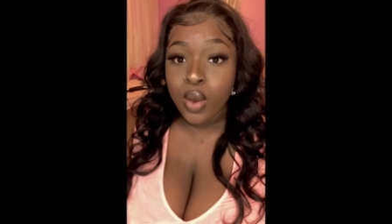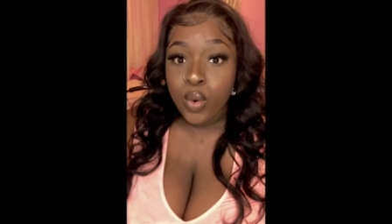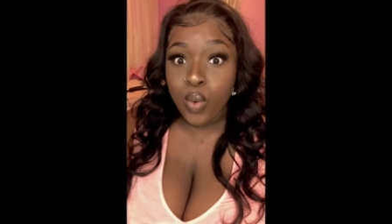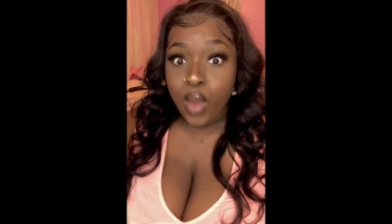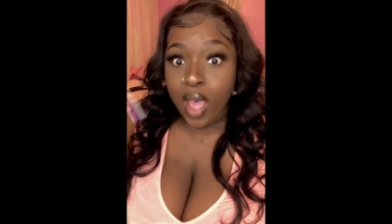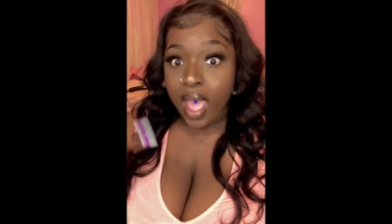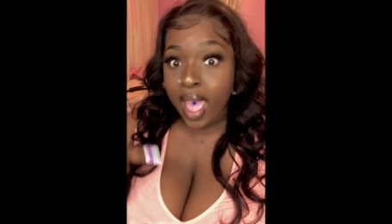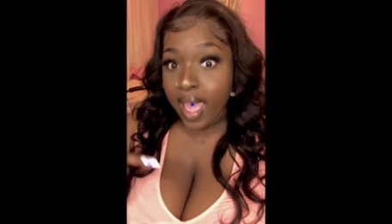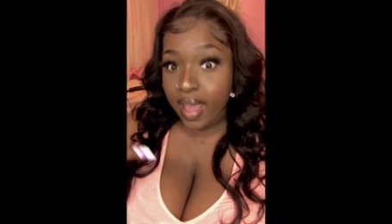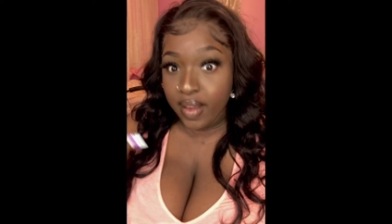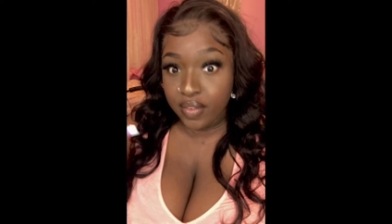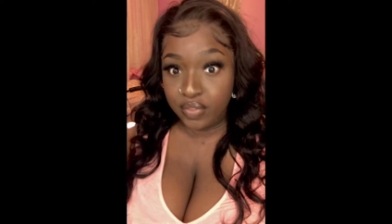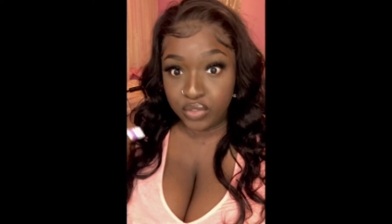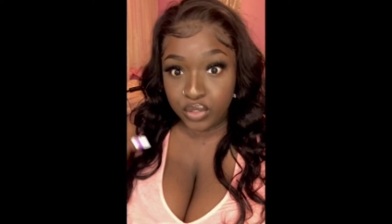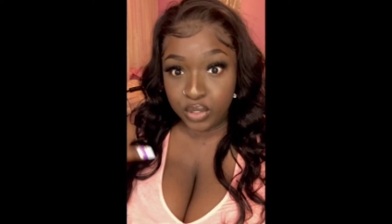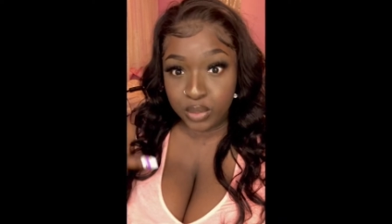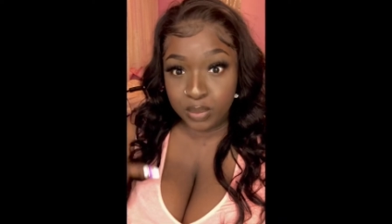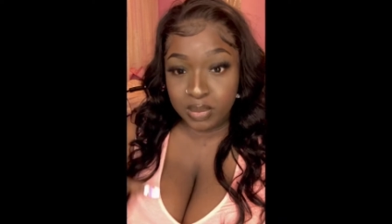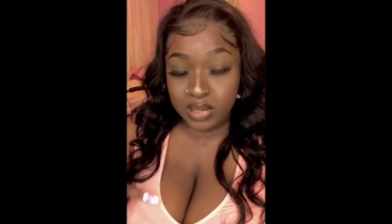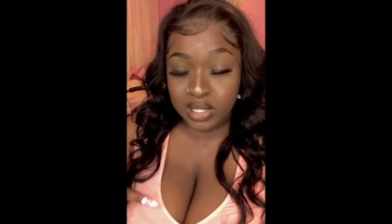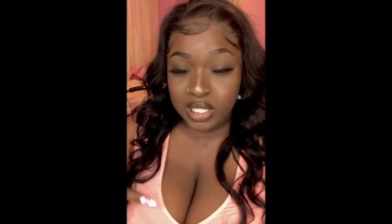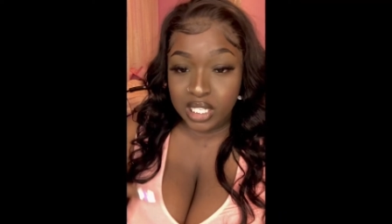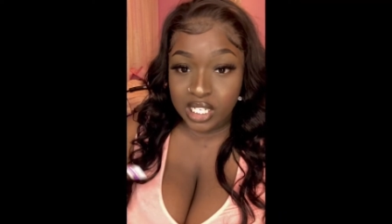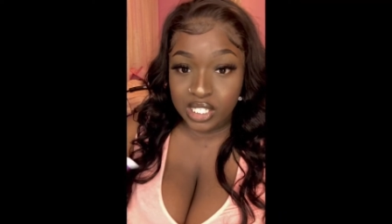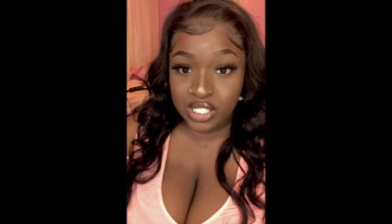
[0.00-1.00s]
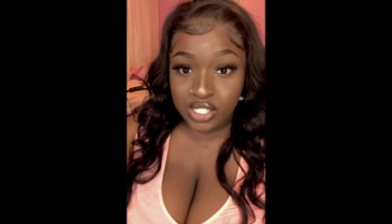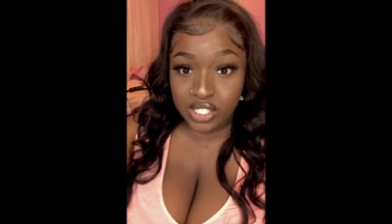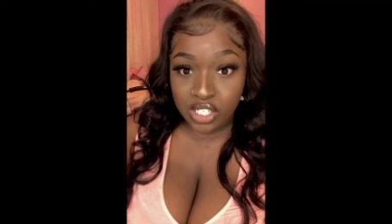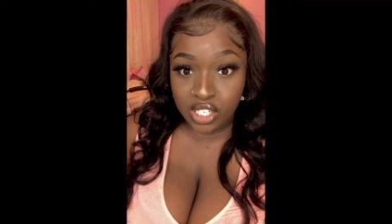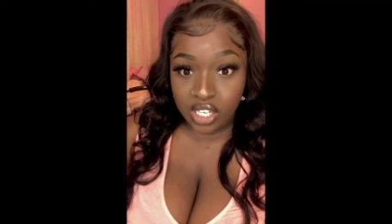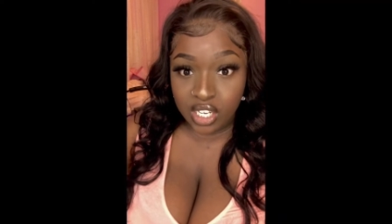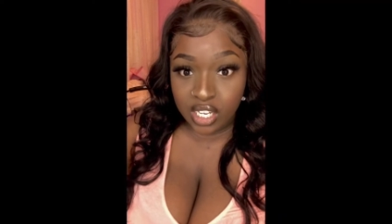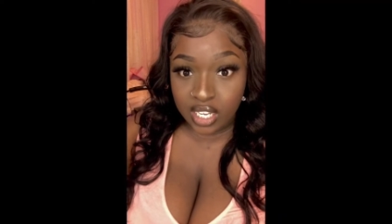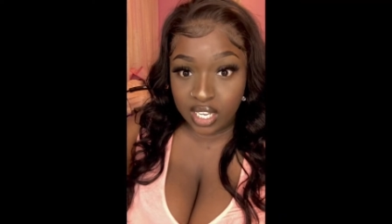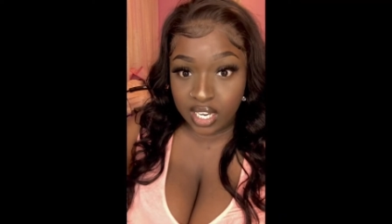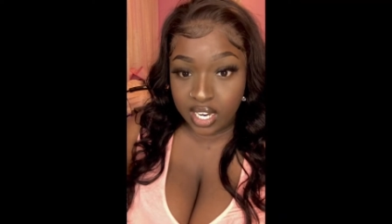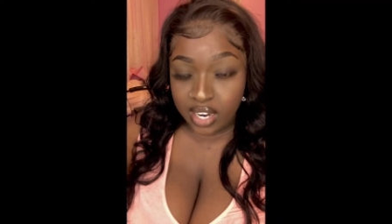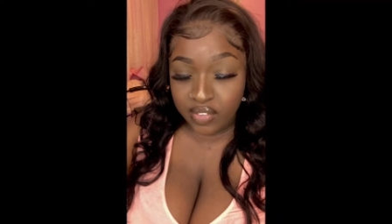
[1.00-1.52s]
After
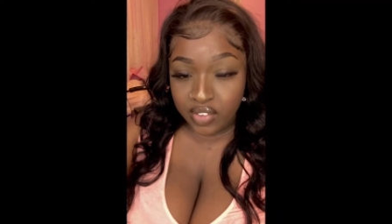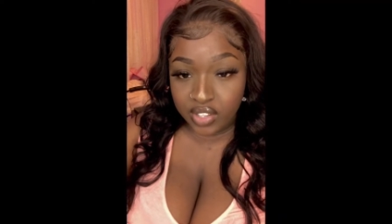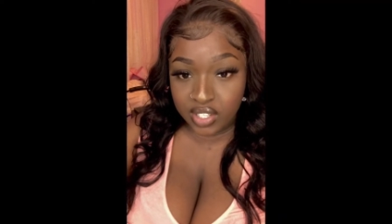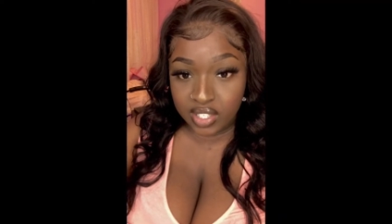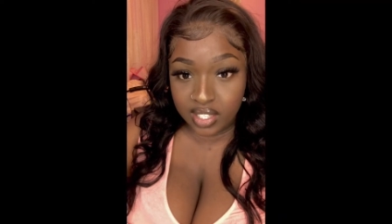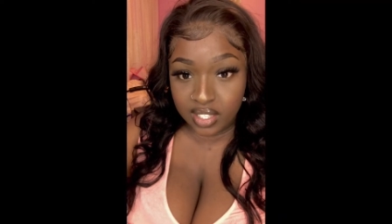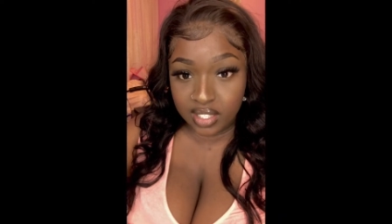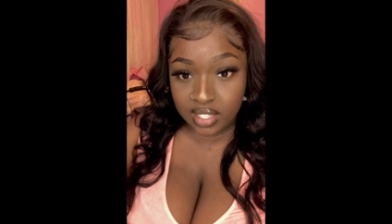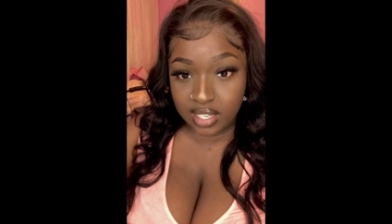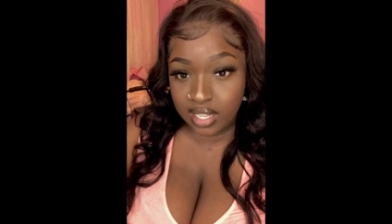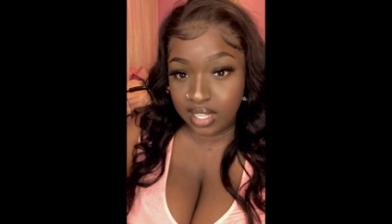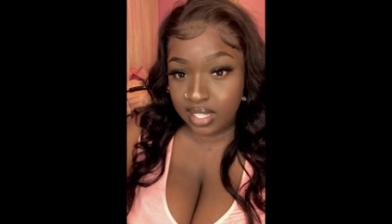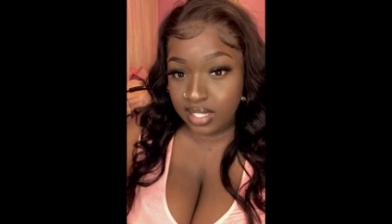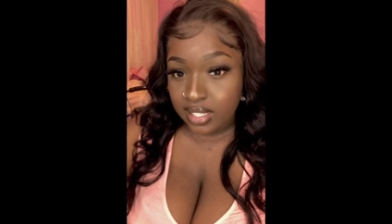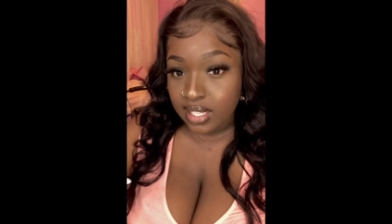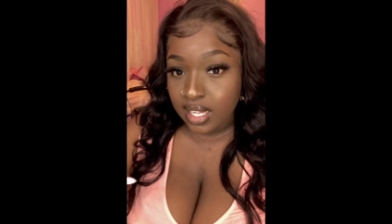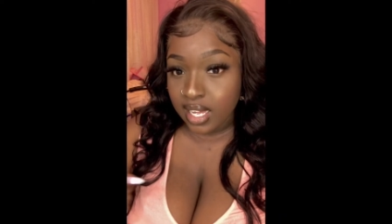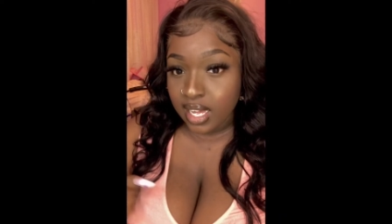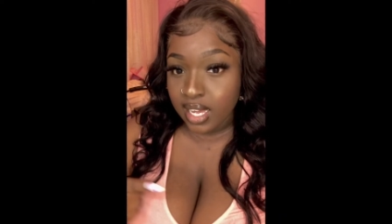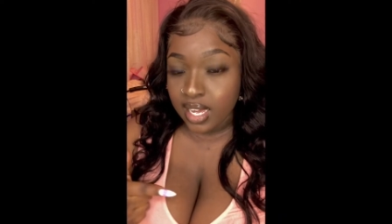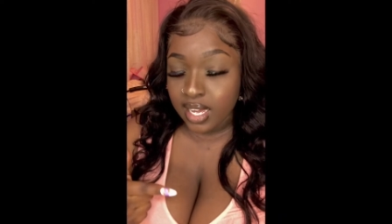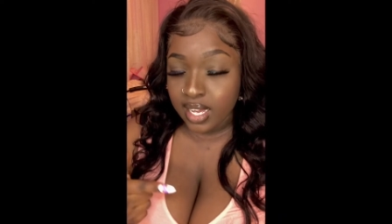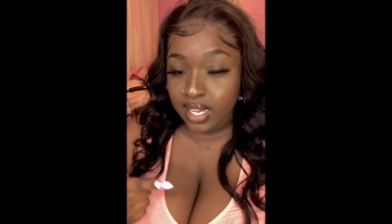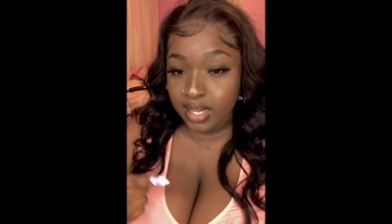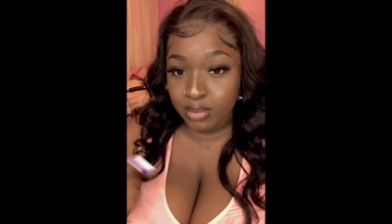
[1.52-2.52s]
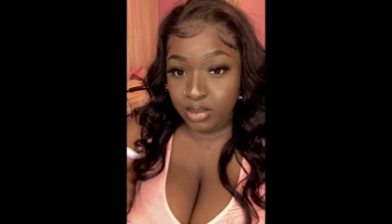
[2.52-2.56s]
bleaching and everything like that,